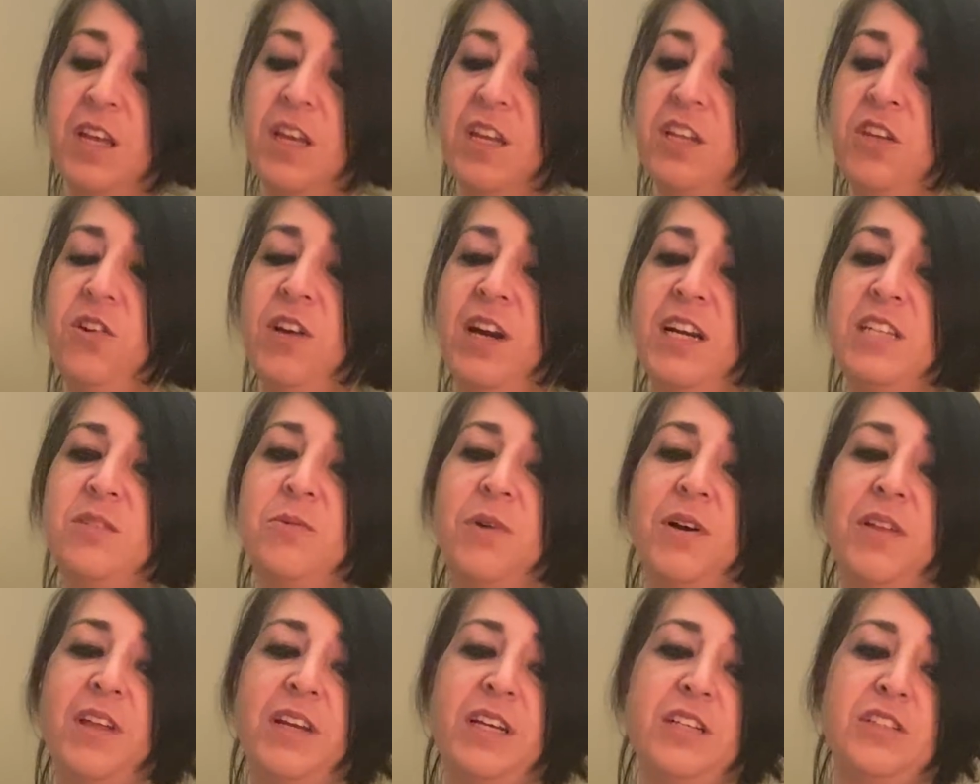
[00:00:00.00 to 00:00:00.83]
You guys
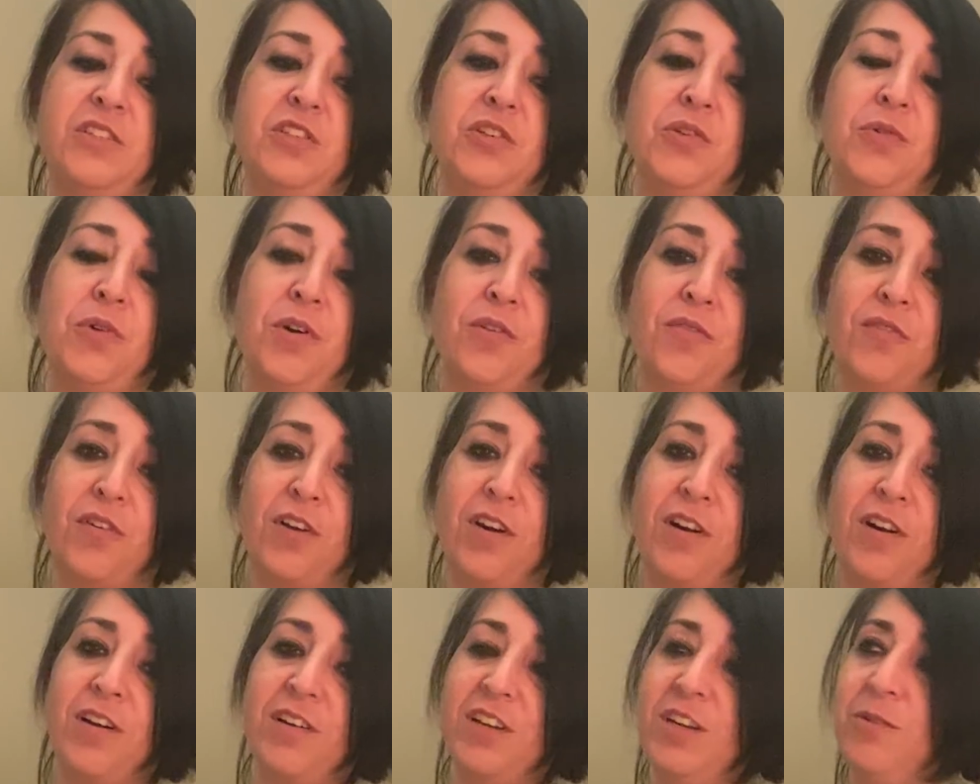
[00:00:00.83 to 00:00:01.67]
want like a
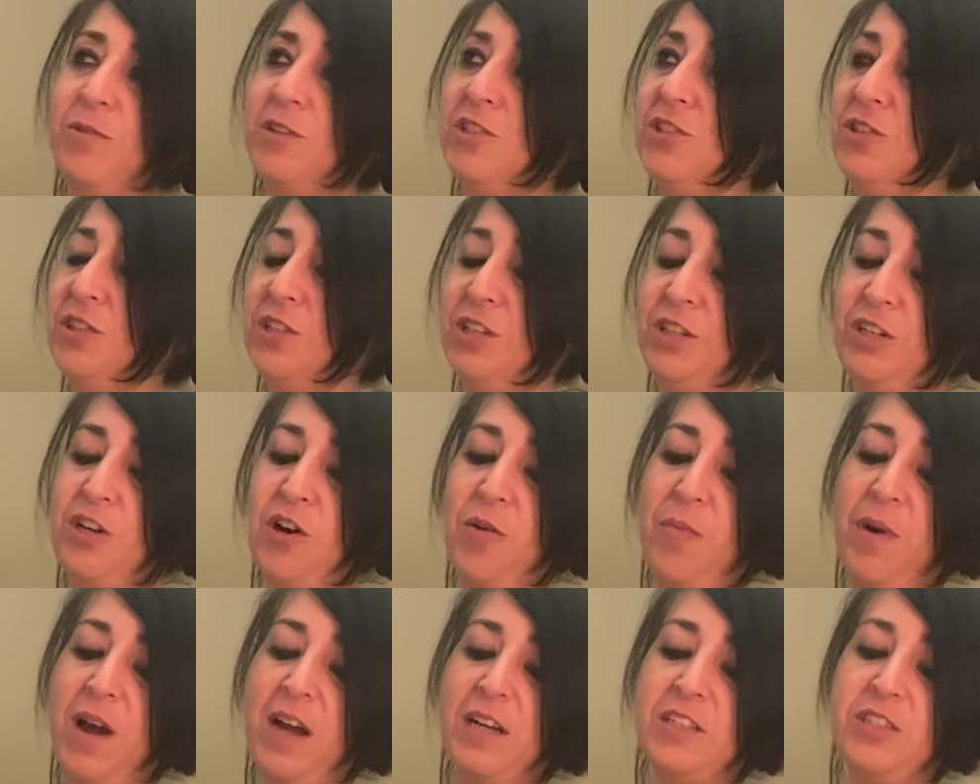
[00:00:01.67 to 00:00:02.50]
do-over. You wish you could go
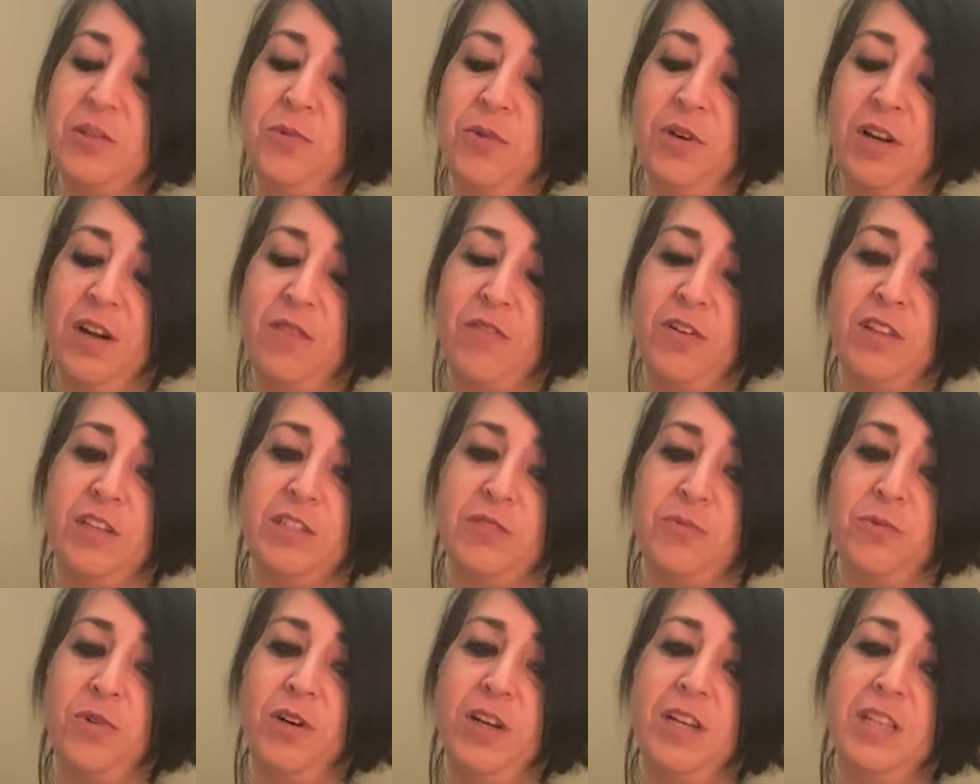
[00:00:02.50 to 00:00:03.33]
back to whatever
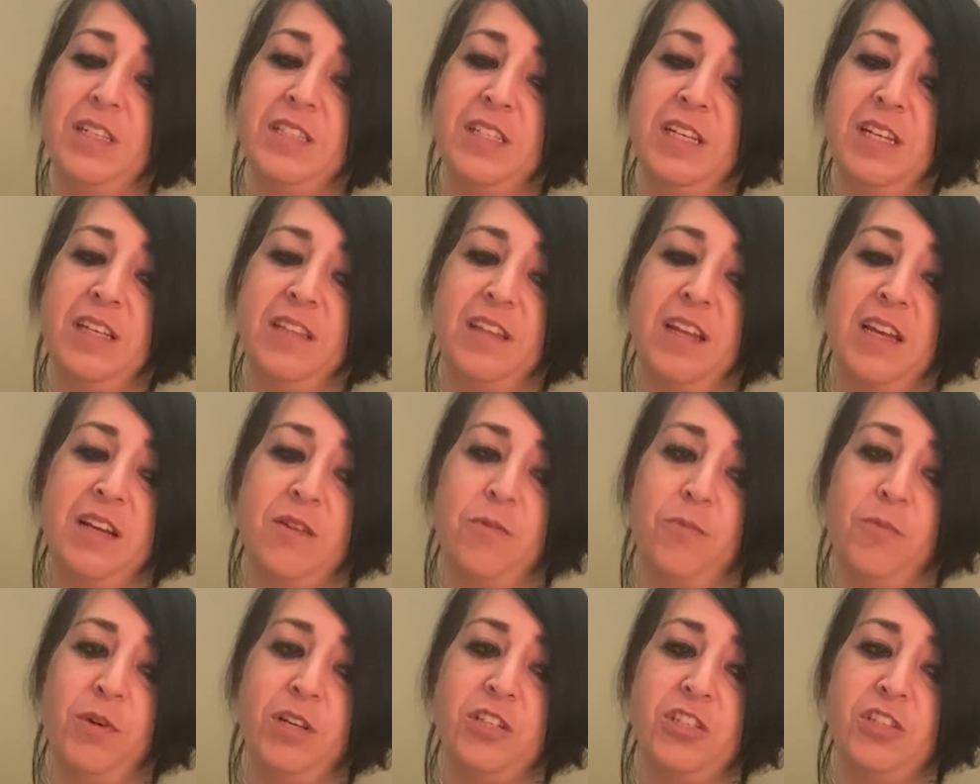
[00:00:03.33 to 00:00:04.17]
this was and like
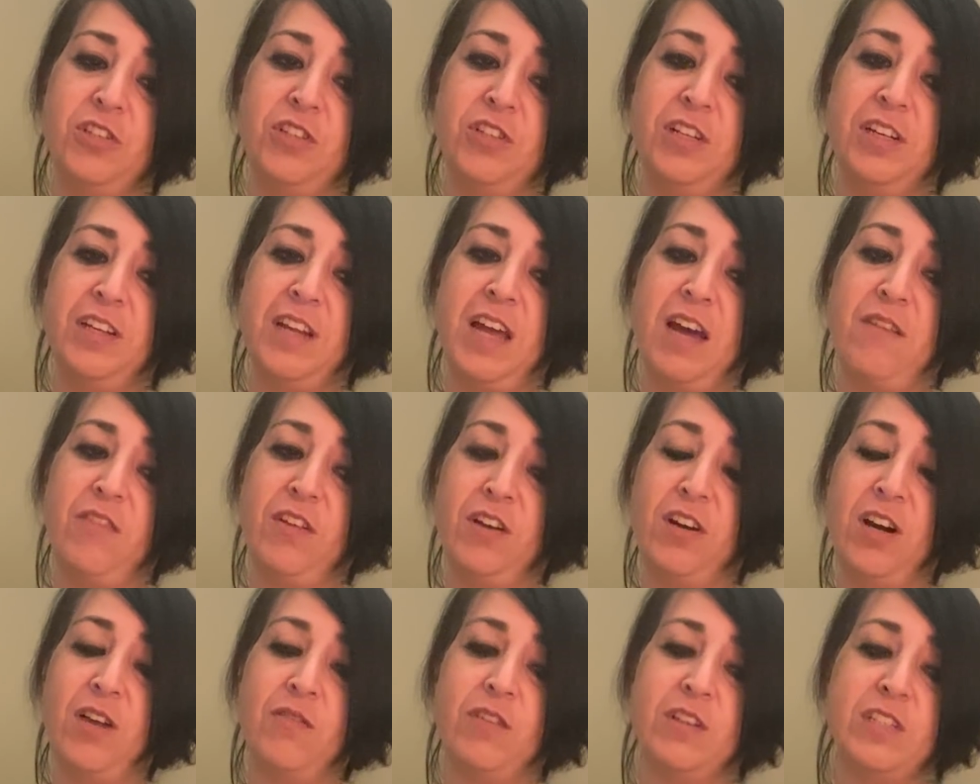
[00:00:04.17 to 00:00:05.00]
wish you didn't have the
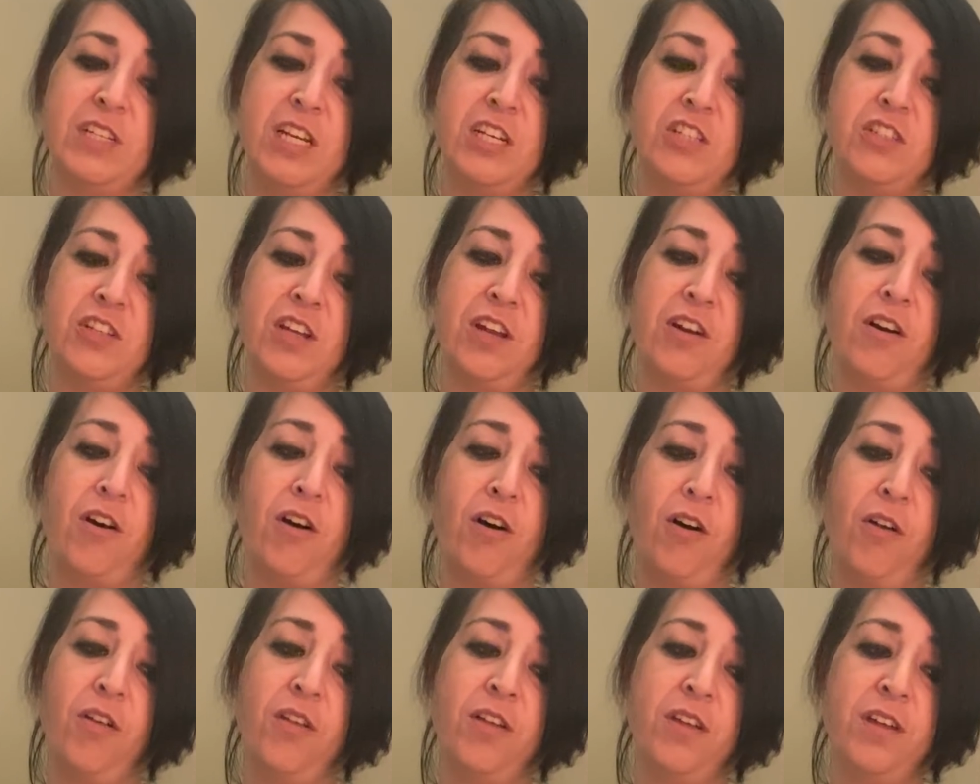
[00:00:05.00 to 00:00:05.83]
conversation at
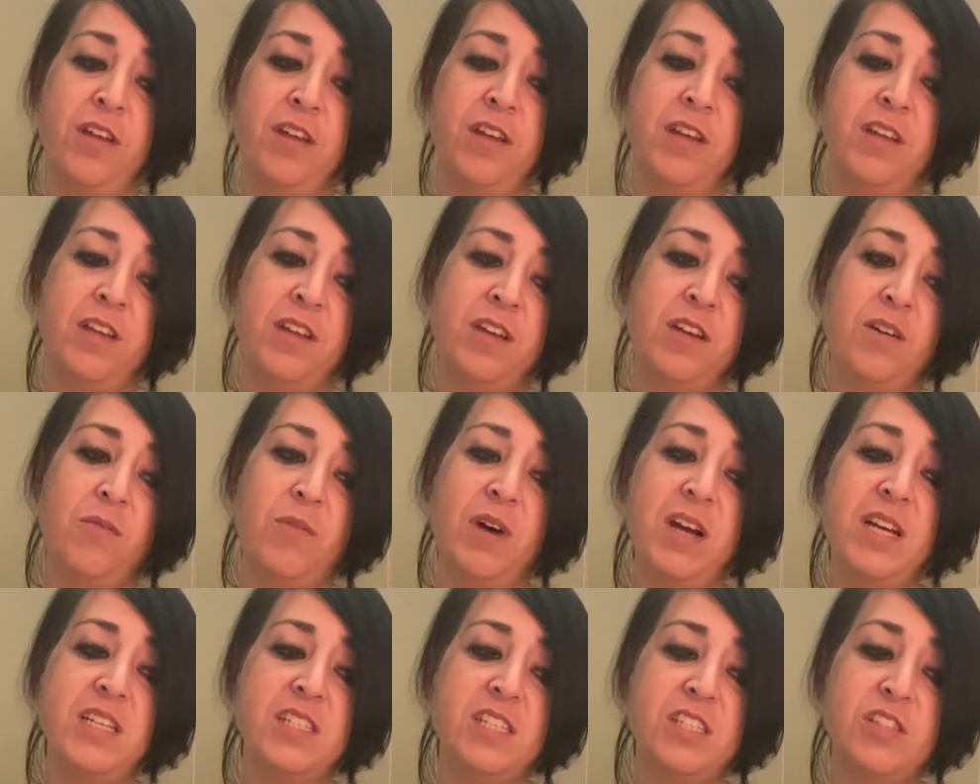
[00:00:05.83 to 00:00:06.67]
all.
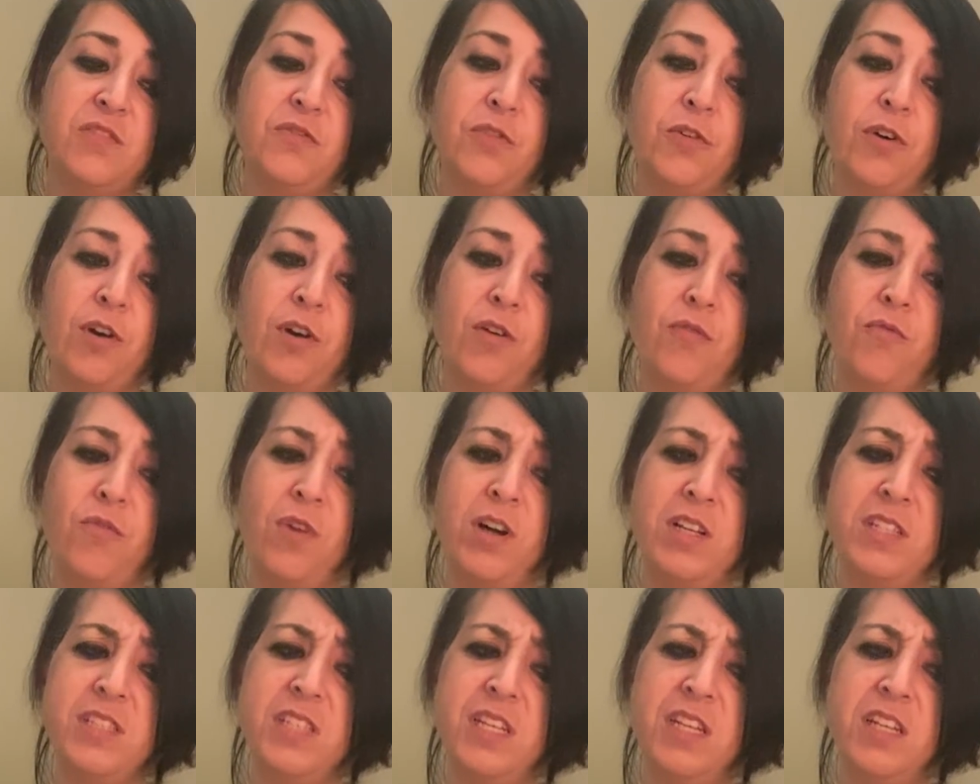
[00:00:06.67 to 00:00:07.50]
Why is this 4 of
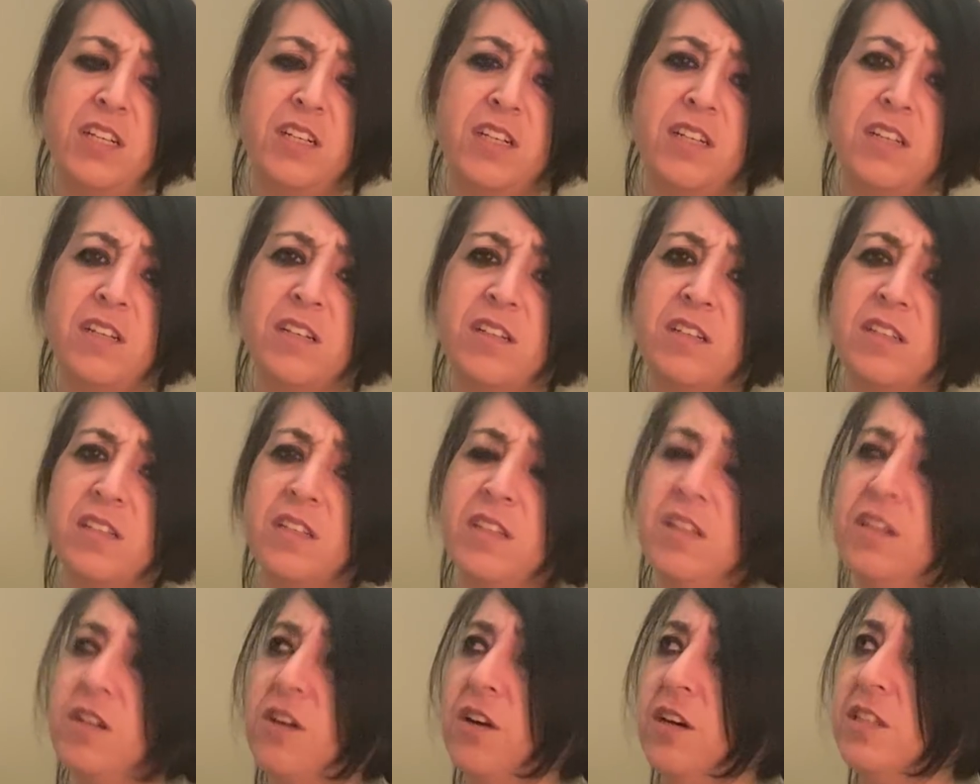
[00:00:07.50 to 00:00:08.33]
Wands here in
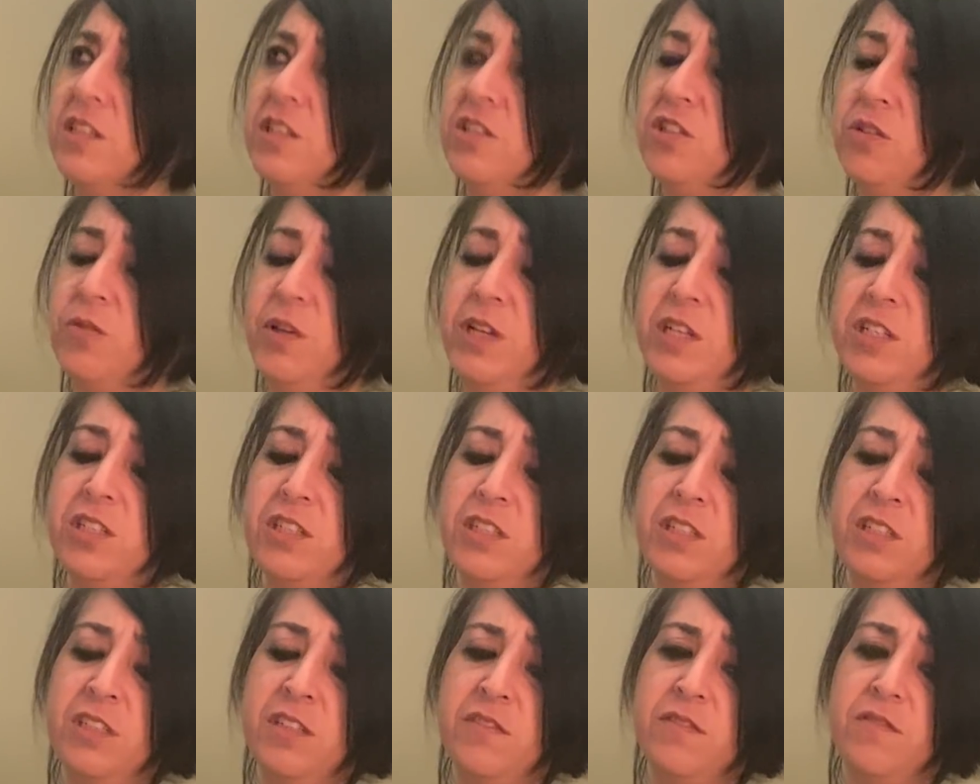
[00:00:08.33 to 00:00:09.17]
the current
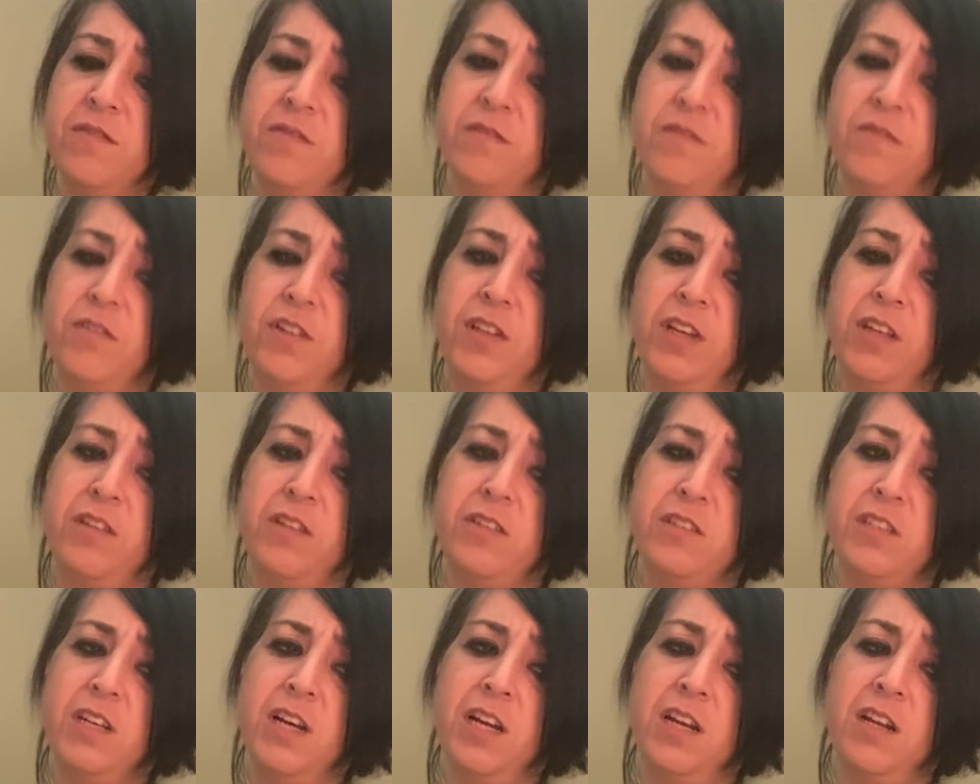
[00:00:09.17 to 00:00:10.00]
situation for the other
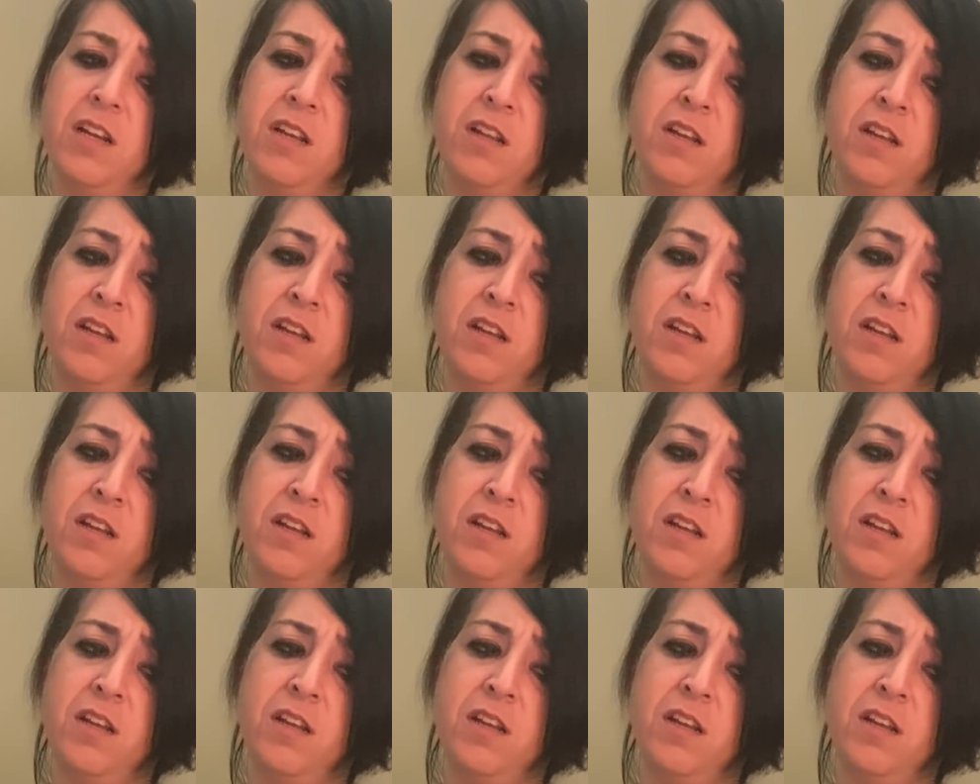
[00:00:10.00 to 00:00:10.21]
side?